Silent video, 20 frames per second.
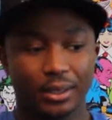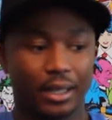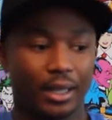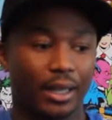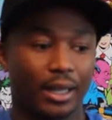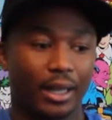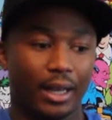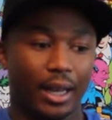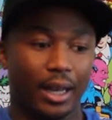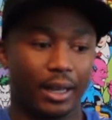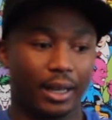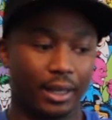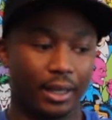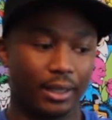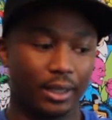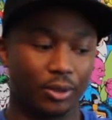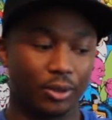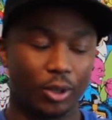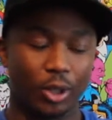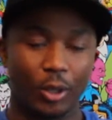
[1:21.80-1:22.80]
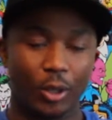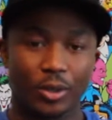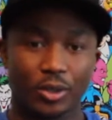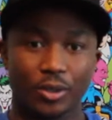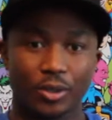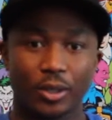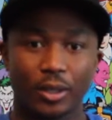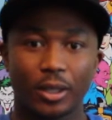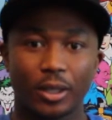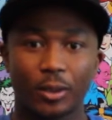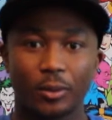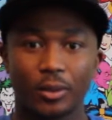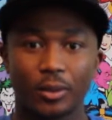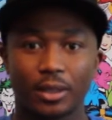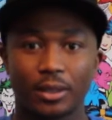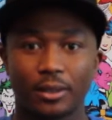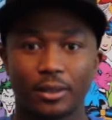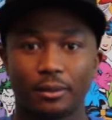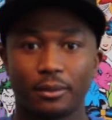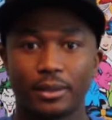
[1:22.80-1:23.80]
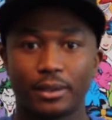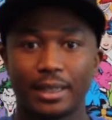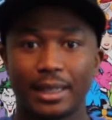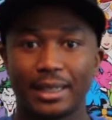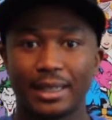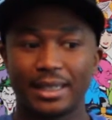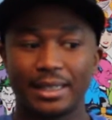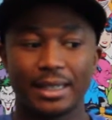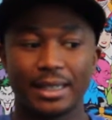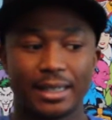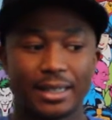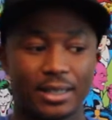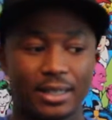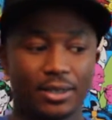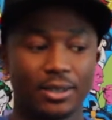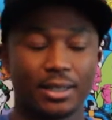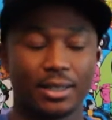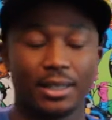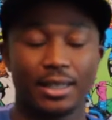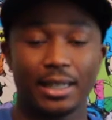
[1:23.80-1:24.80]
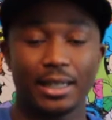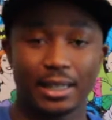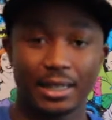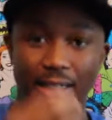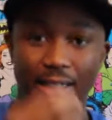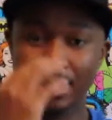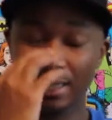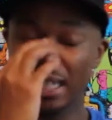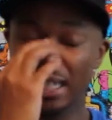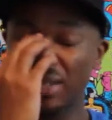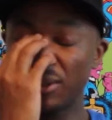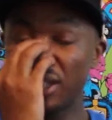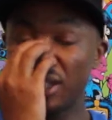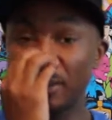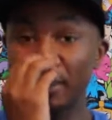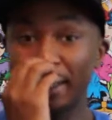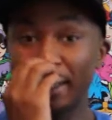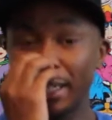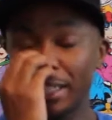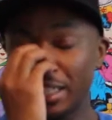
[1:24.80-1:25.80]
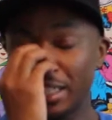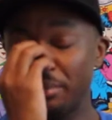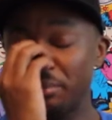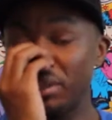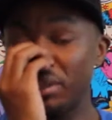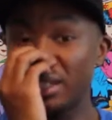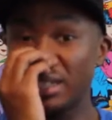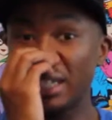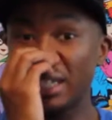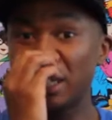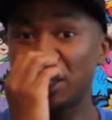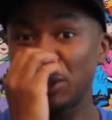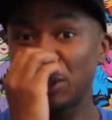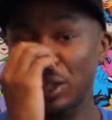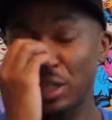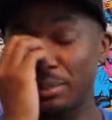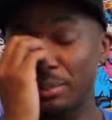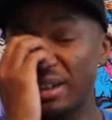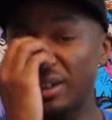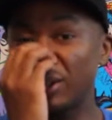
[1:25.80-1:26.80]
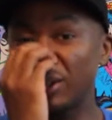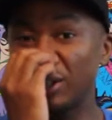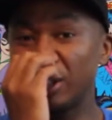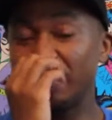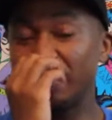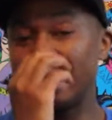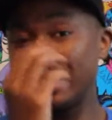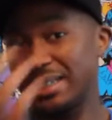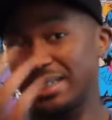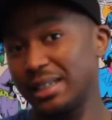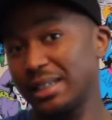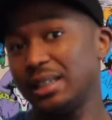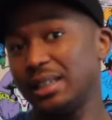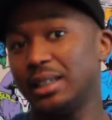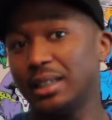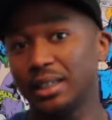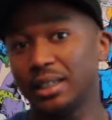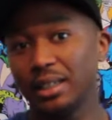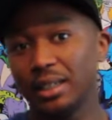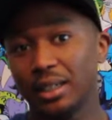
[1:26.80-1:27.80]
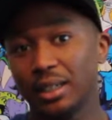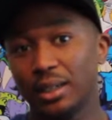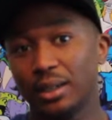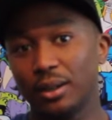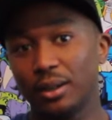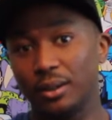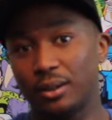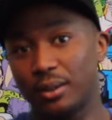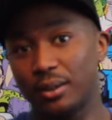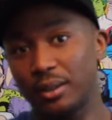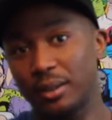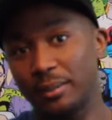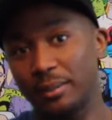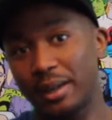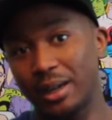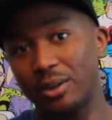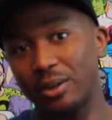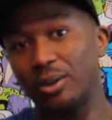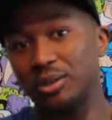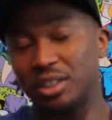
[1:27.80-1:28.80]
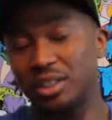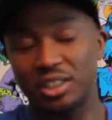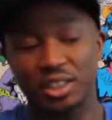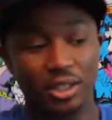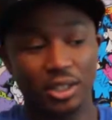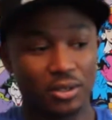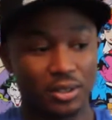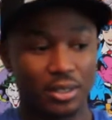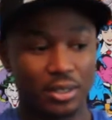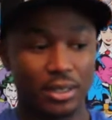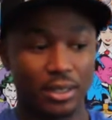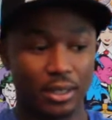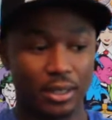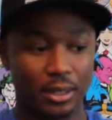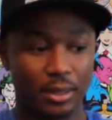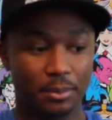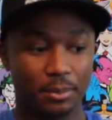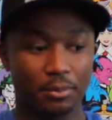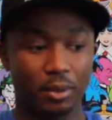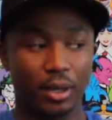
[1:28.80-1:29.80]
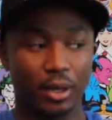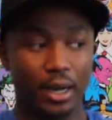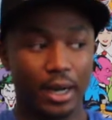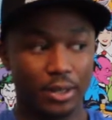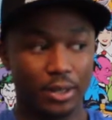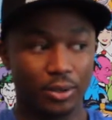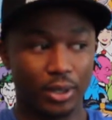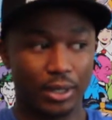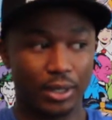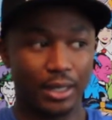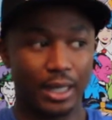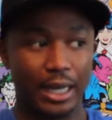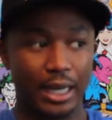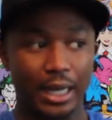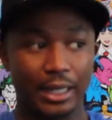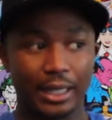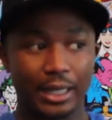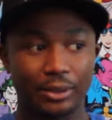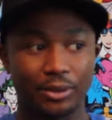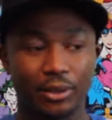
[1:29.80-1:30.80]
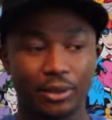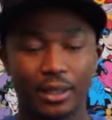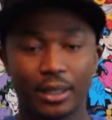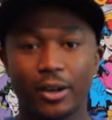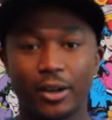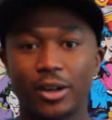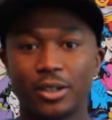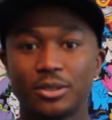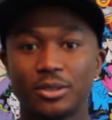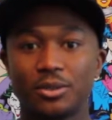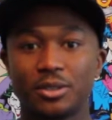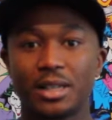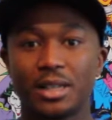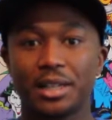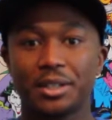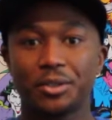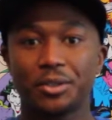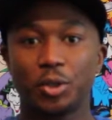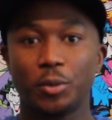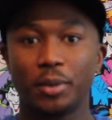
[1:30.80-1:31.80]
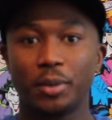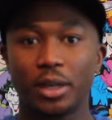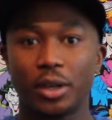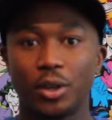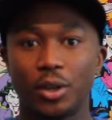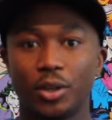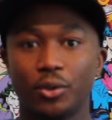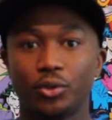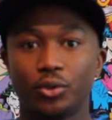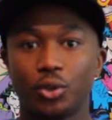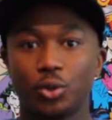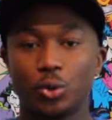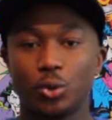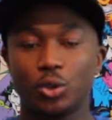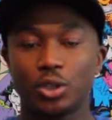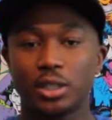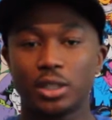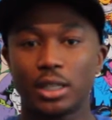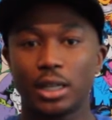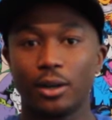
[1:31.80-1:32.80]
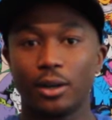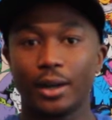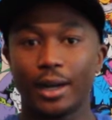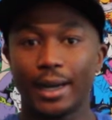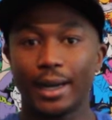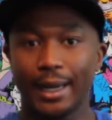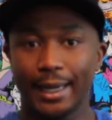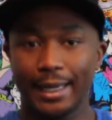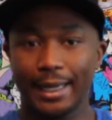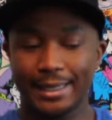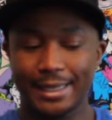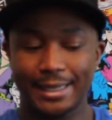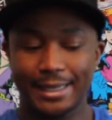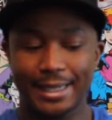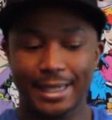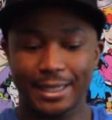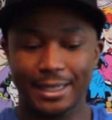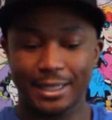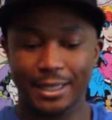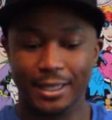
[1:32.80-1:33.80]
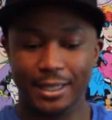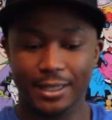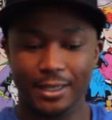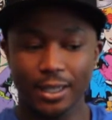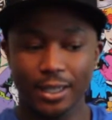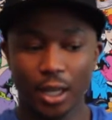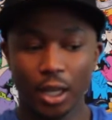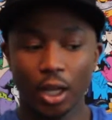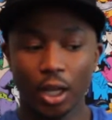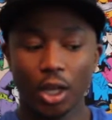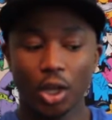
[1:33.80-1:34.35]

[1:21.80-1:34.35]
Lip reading: don't know what's going on with Alexis Sanchez, because he says he wants to play in the Champions League, so he might go to Man City. Or he might go to Chelsea, but I don't think Arsenal's that stupid enough to sell Alexis Sanchez